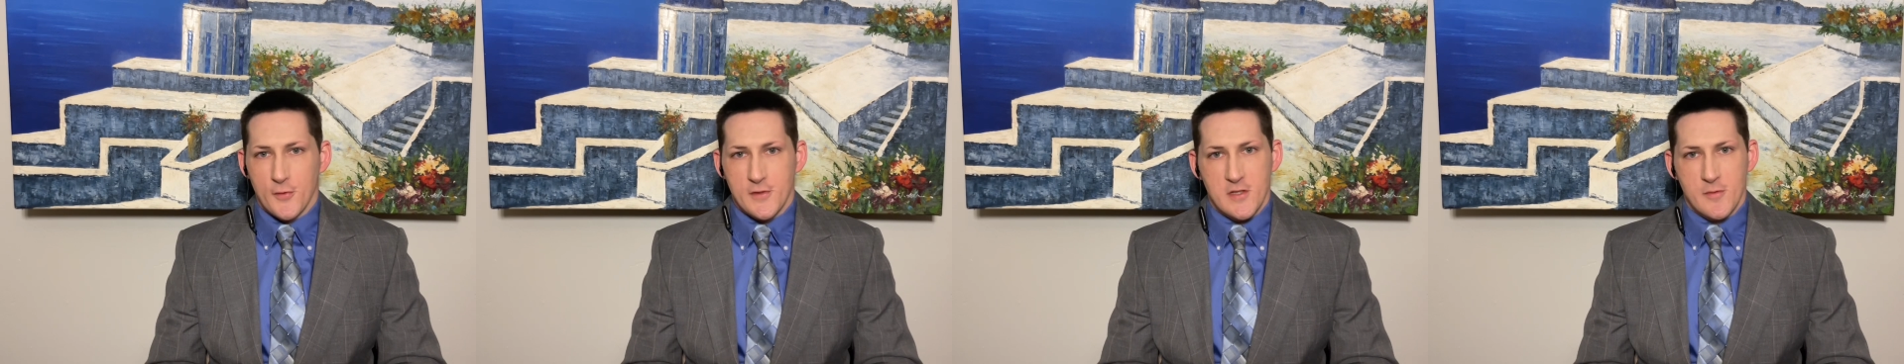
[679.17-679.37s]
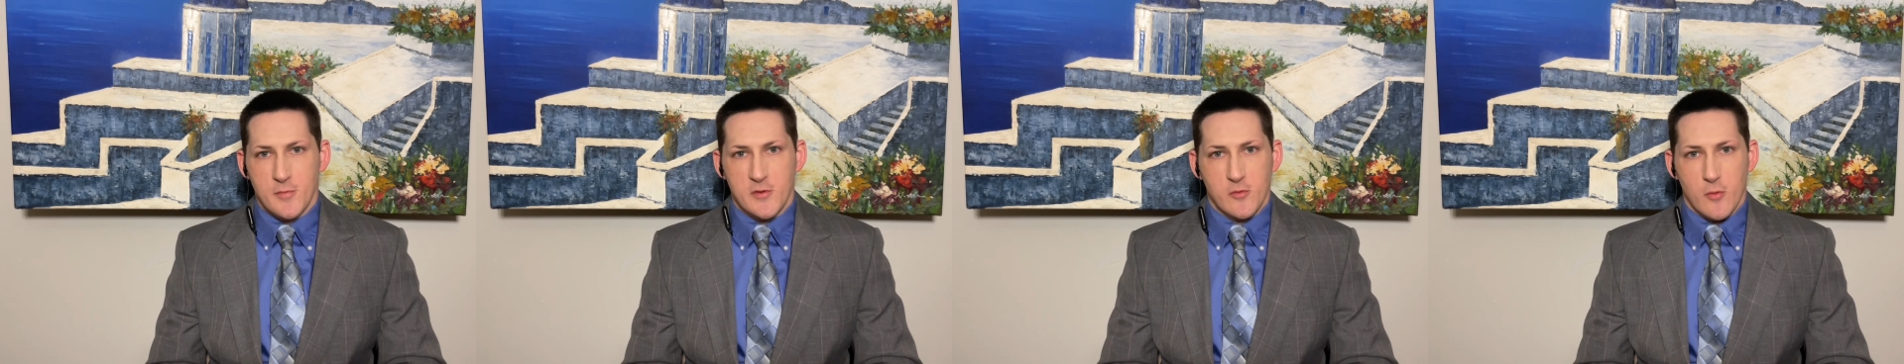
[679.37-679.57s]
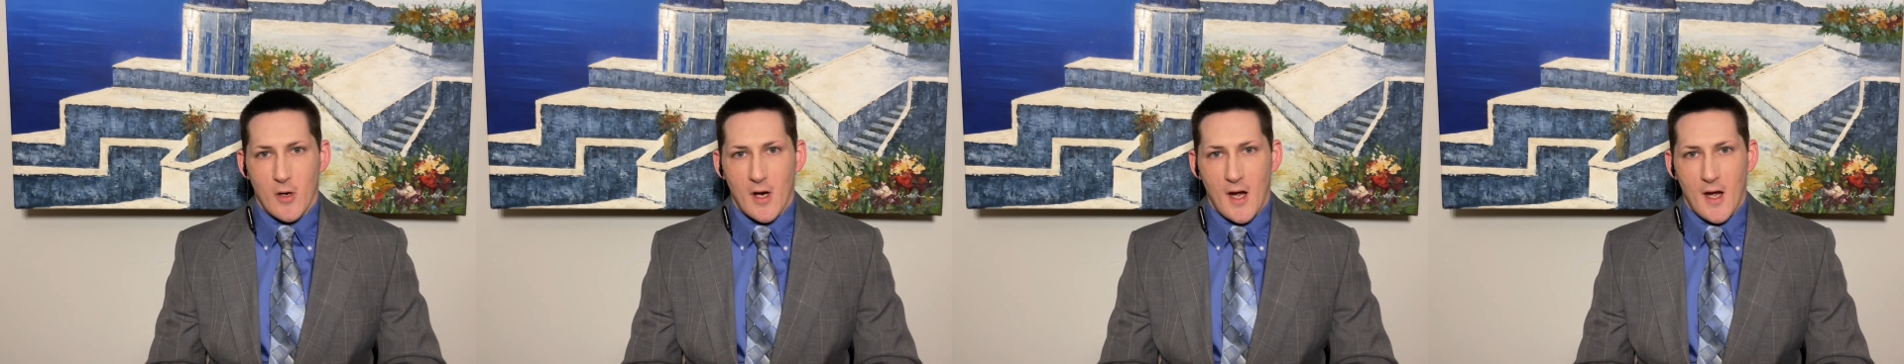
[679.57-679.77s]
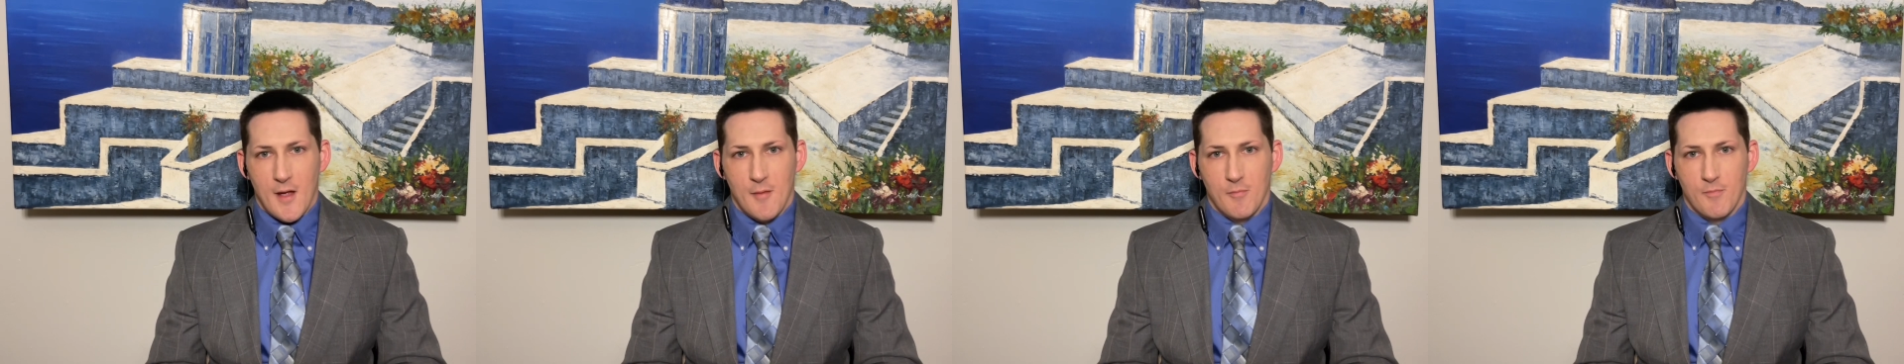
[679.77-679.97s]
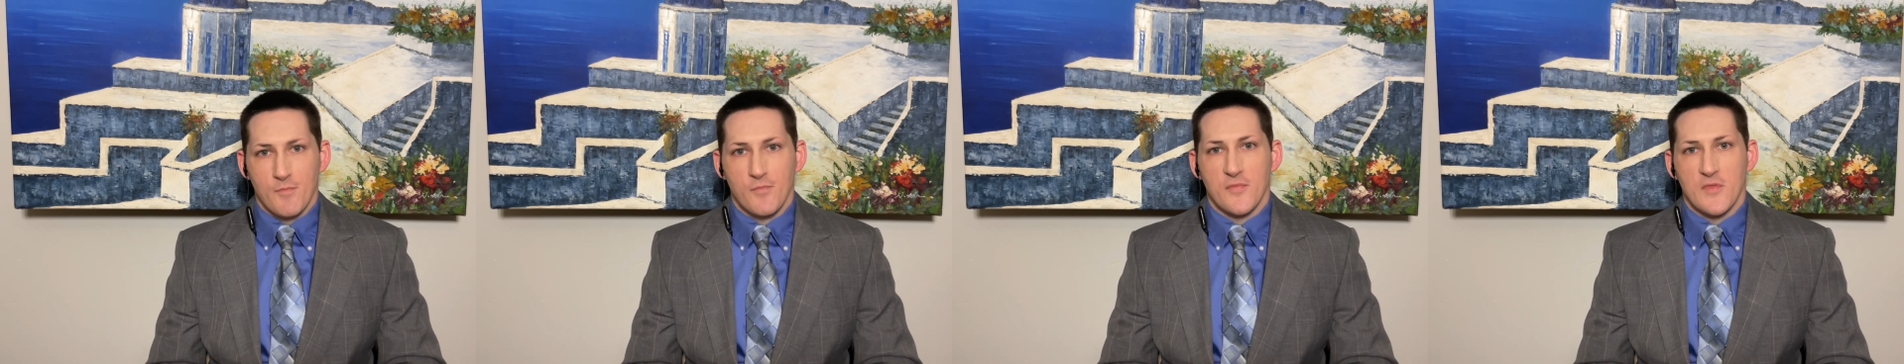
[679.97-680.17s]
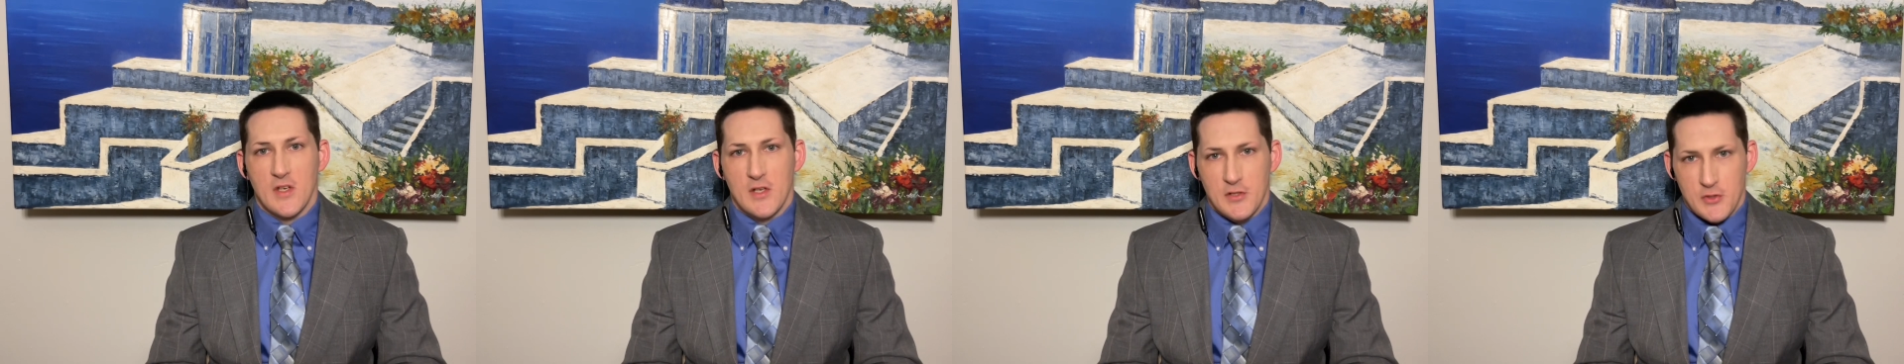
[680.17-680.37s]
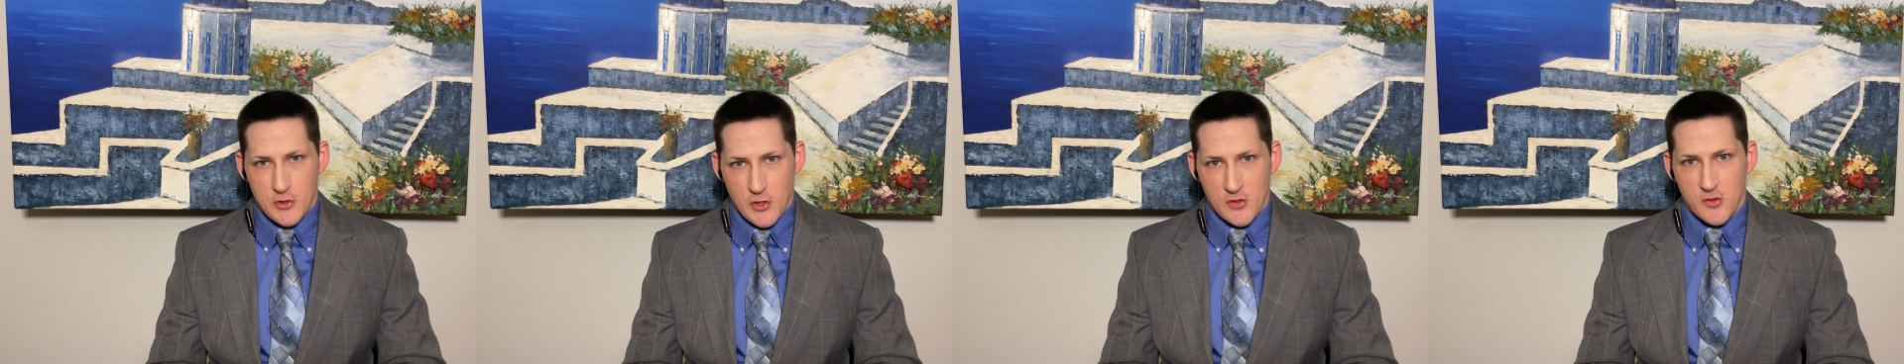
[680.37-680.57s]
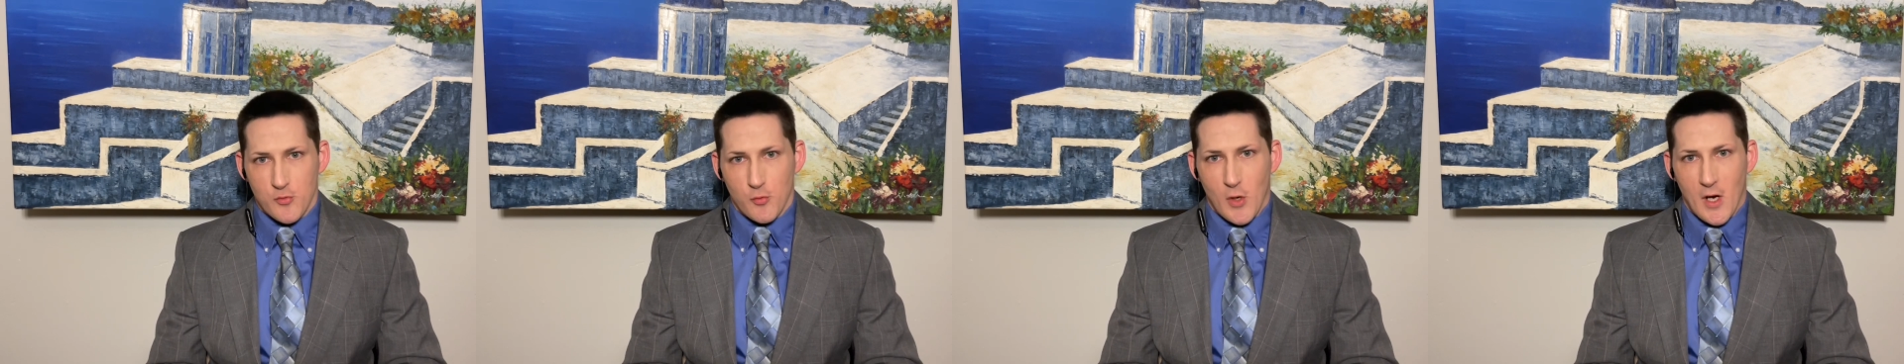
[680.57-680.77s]
subscribe,
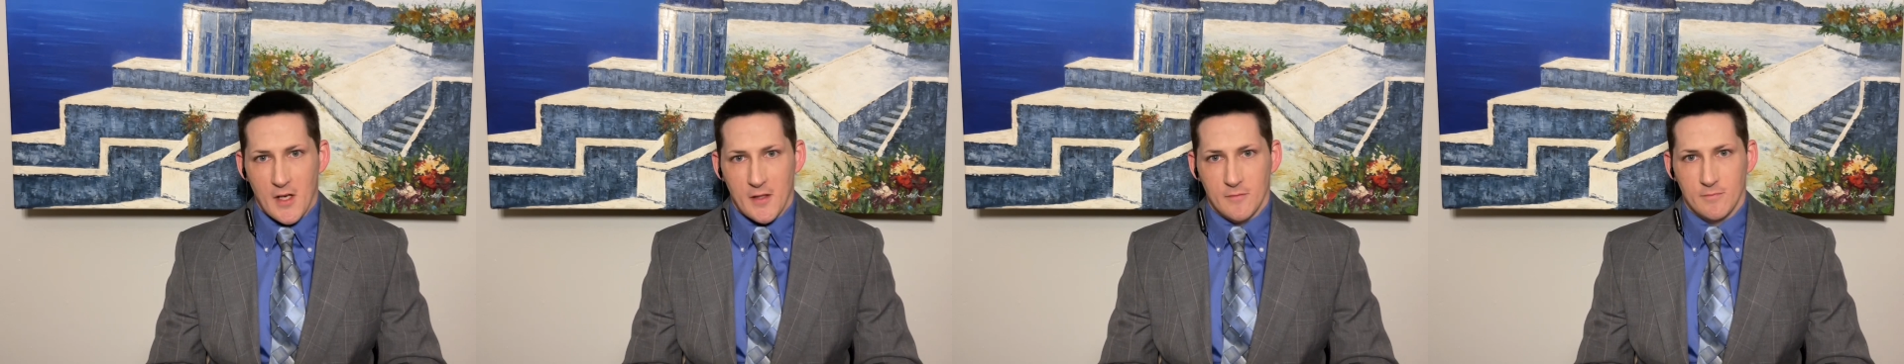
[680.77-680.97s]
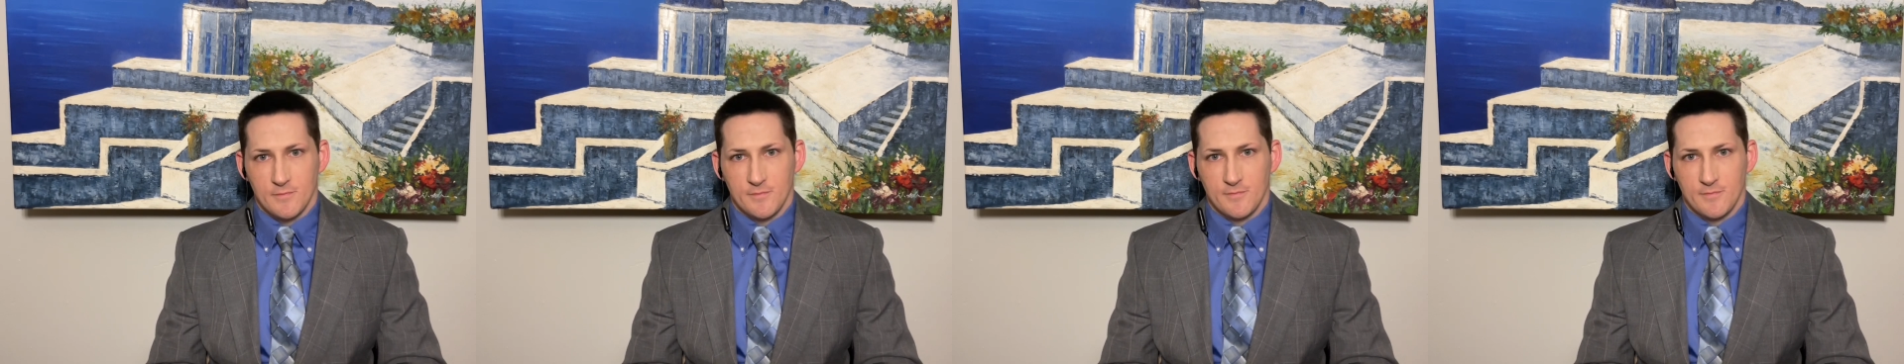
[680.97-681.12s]
just run.